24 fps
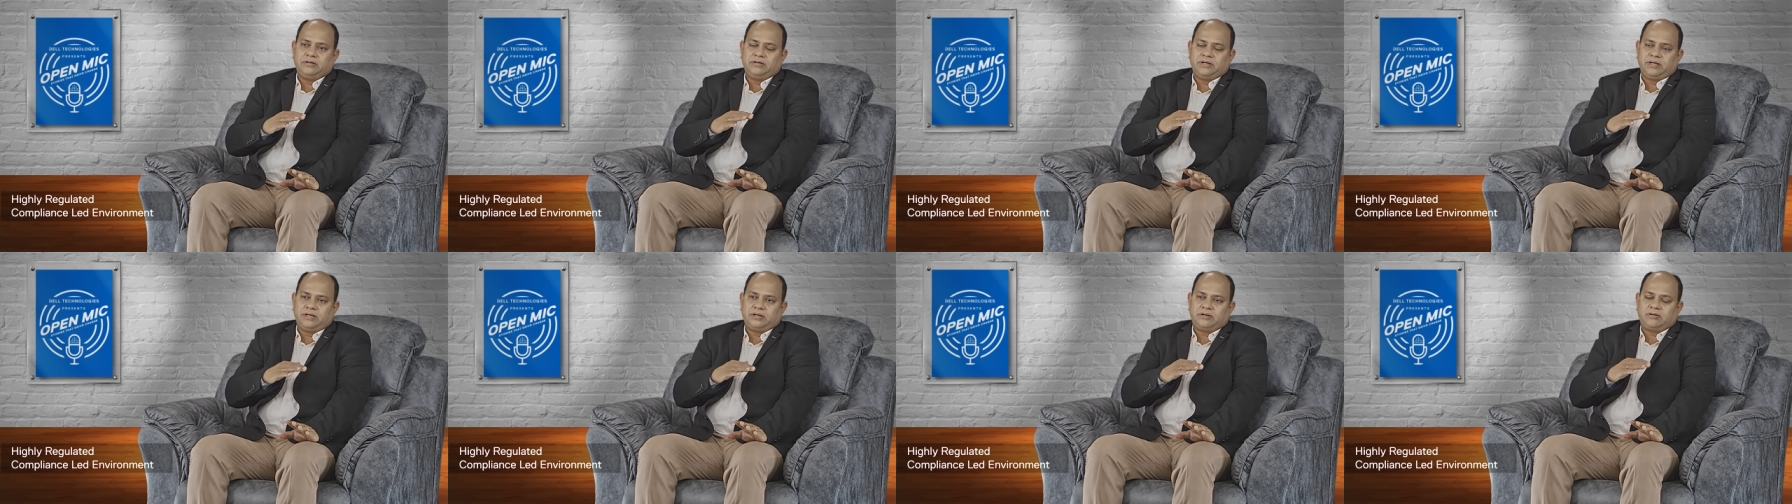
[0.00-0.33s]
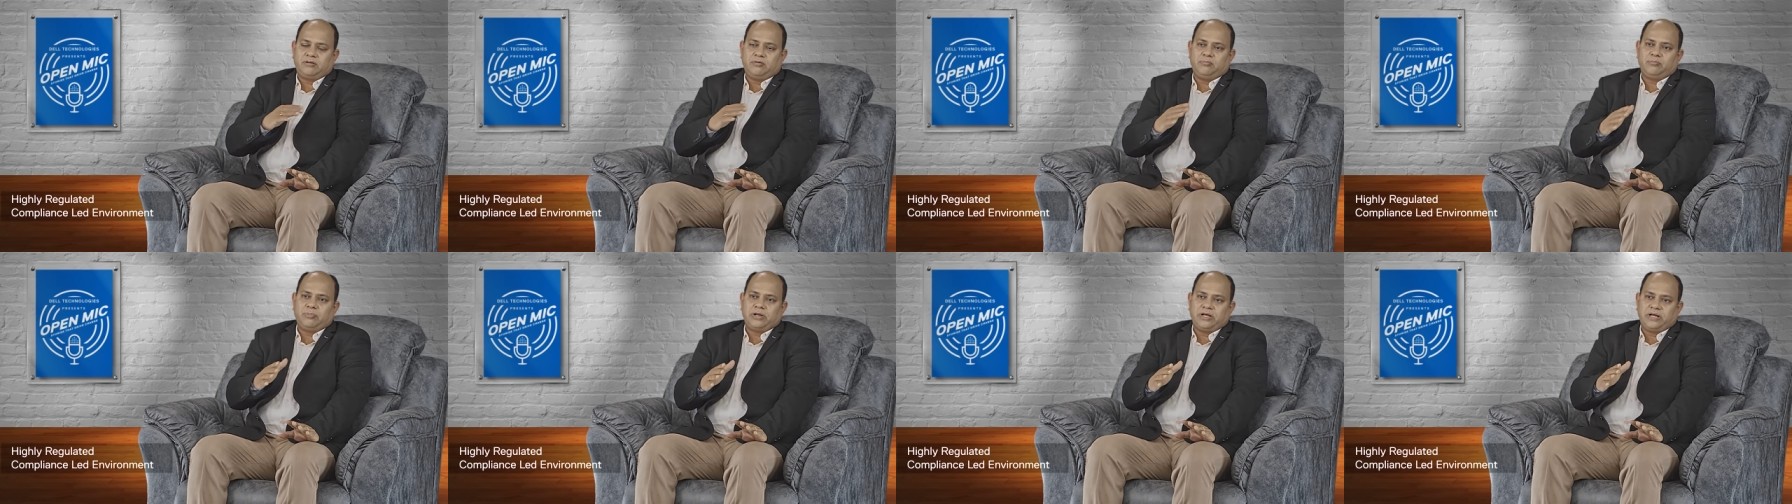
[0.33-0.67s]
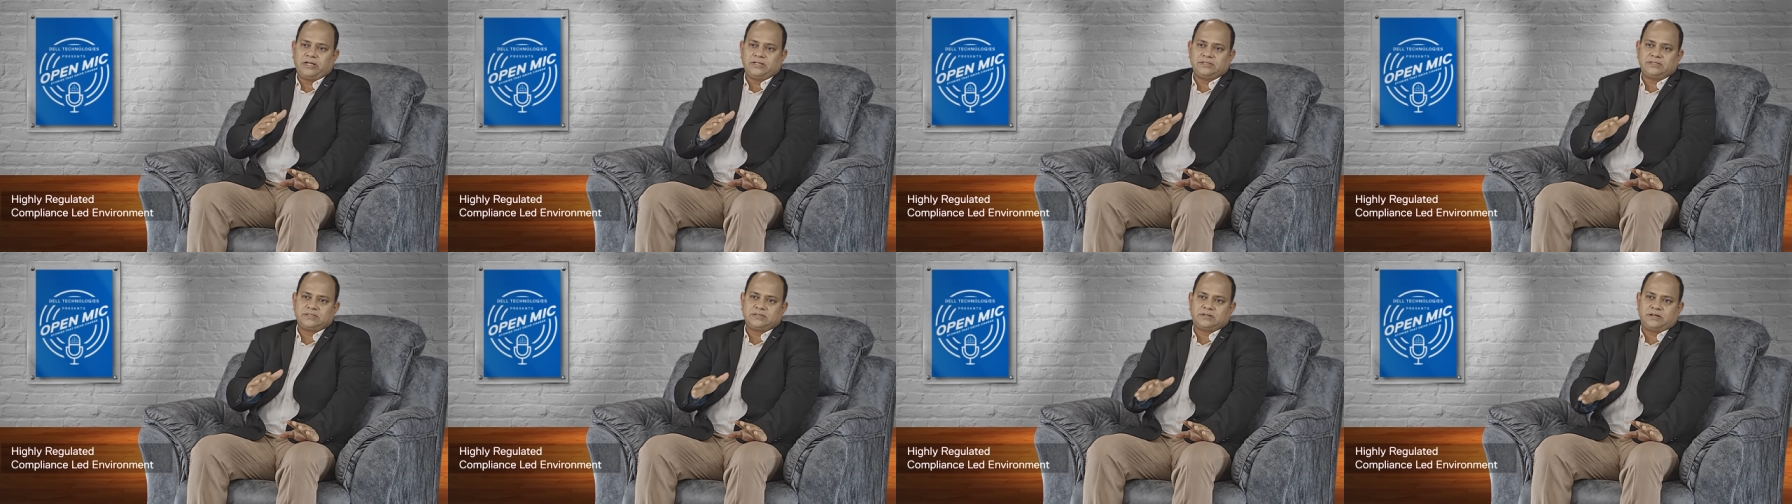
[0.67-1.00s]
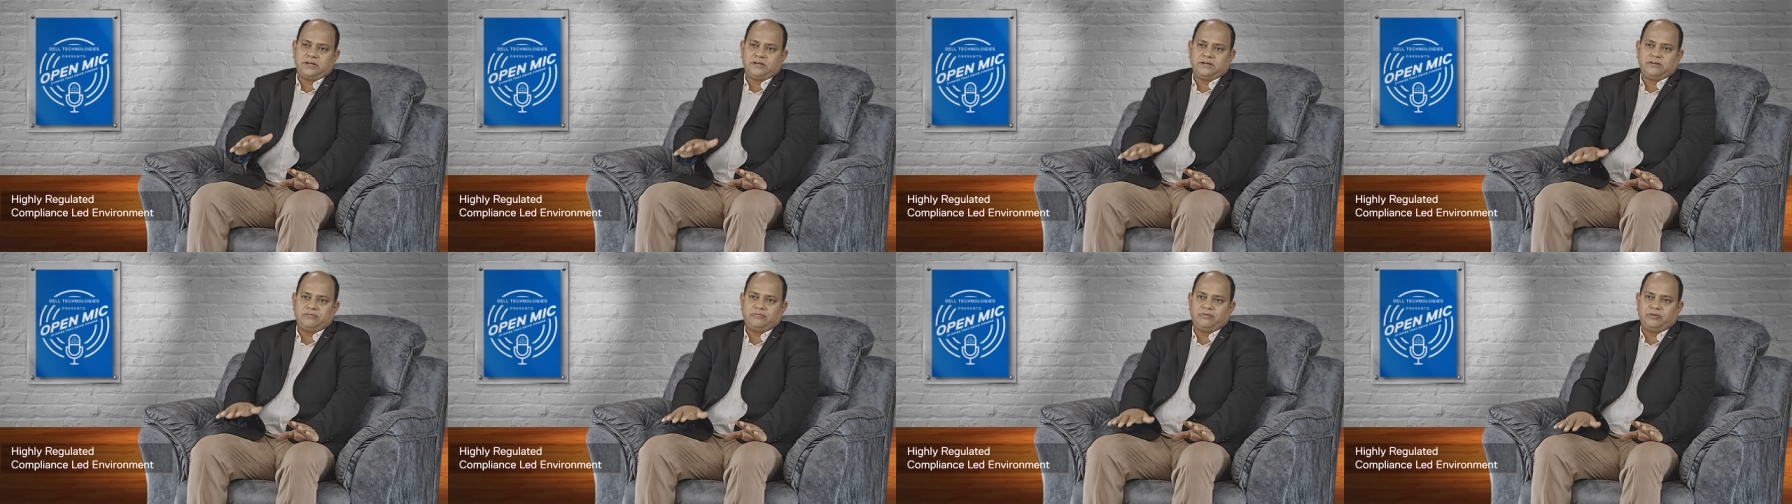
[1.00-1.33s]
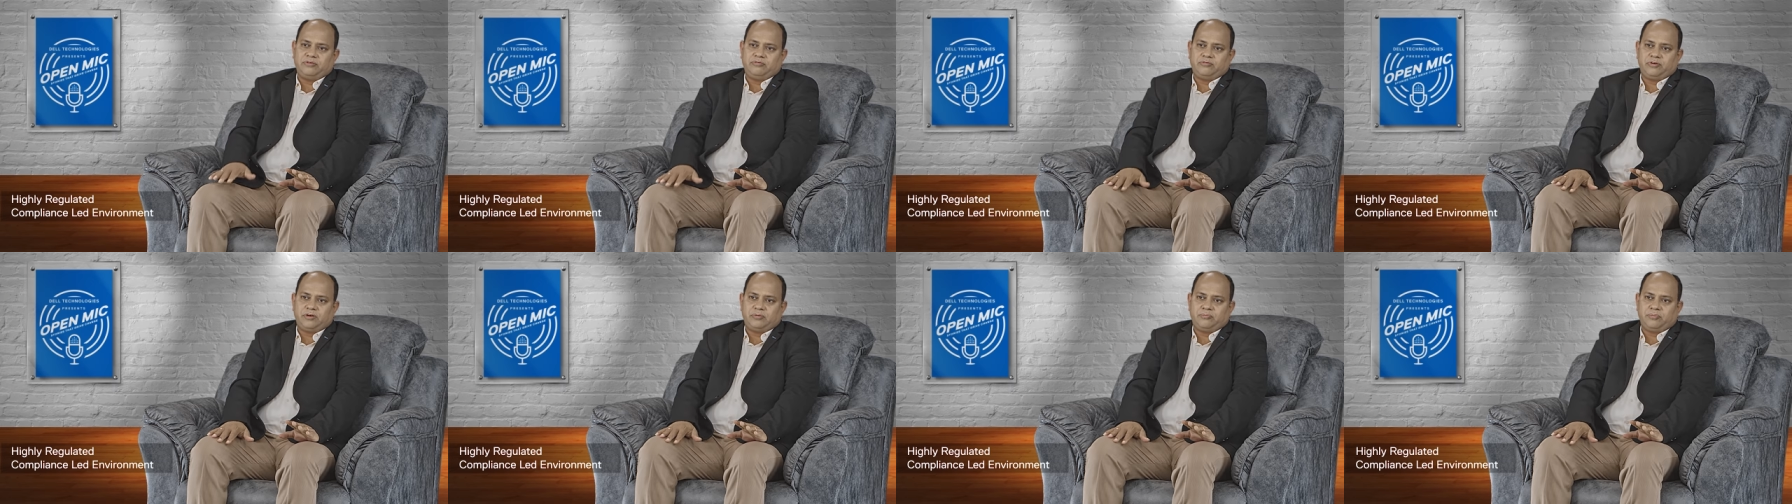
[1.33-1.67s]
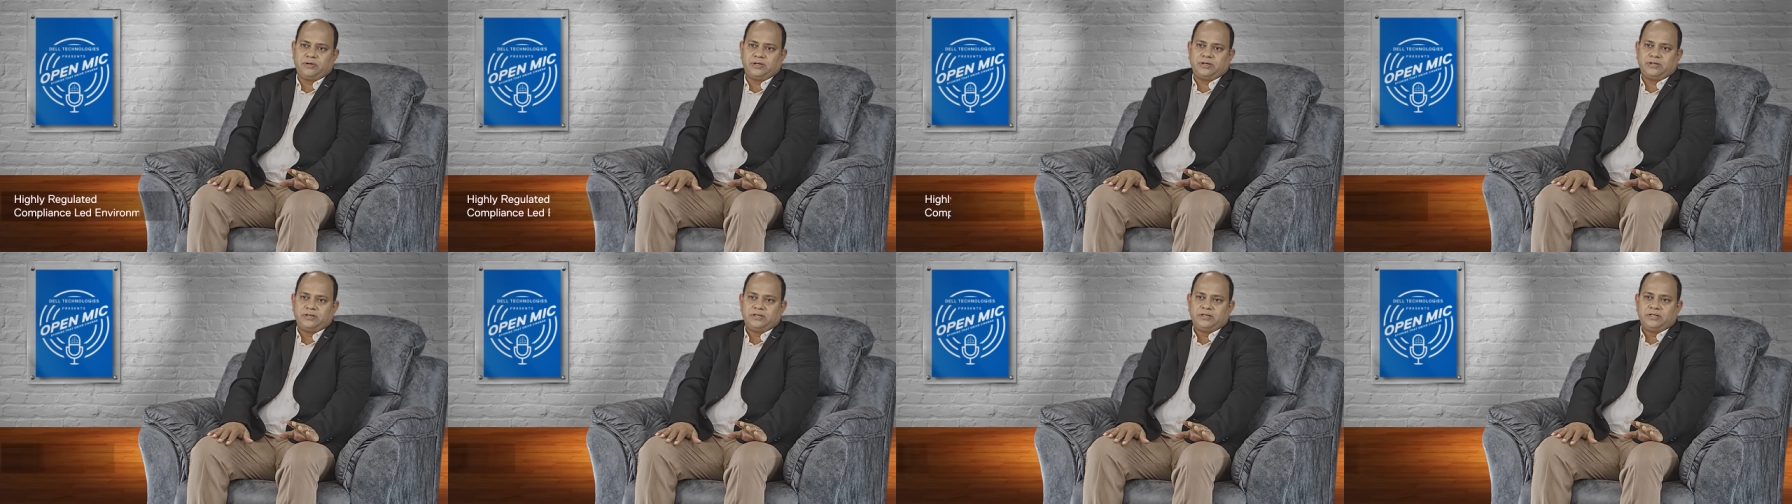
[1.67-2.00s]
and compliance kind of
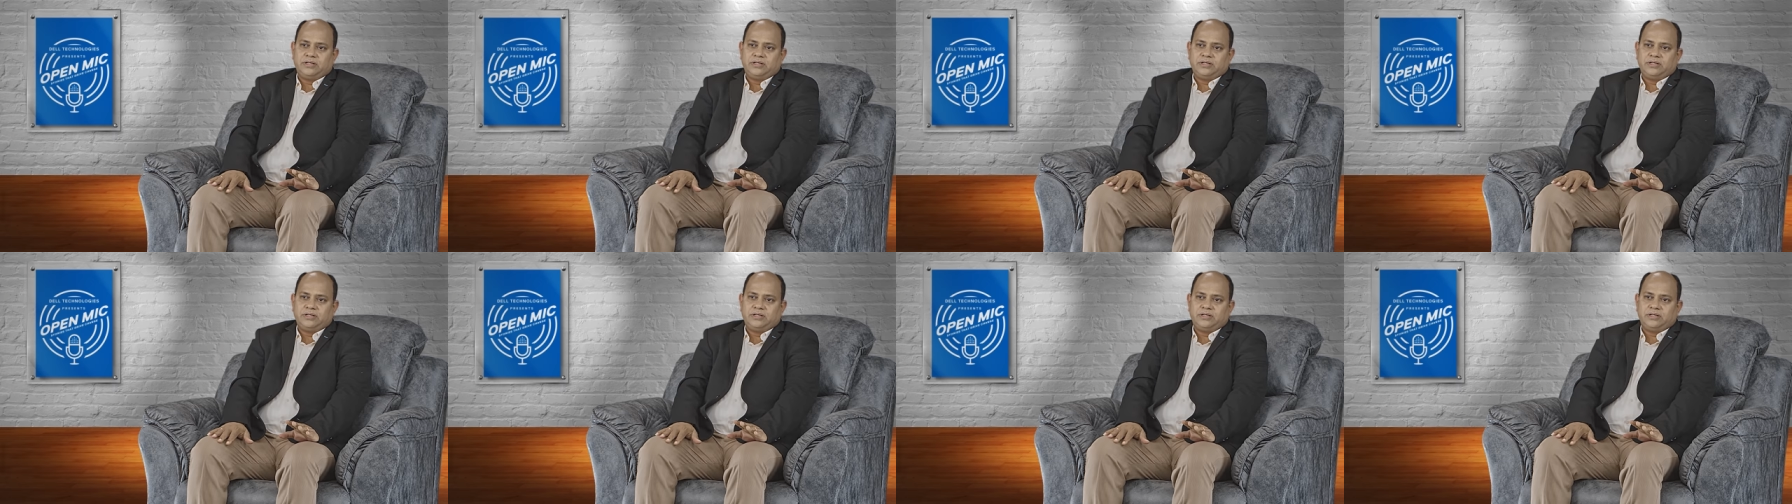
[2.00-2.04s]
environment.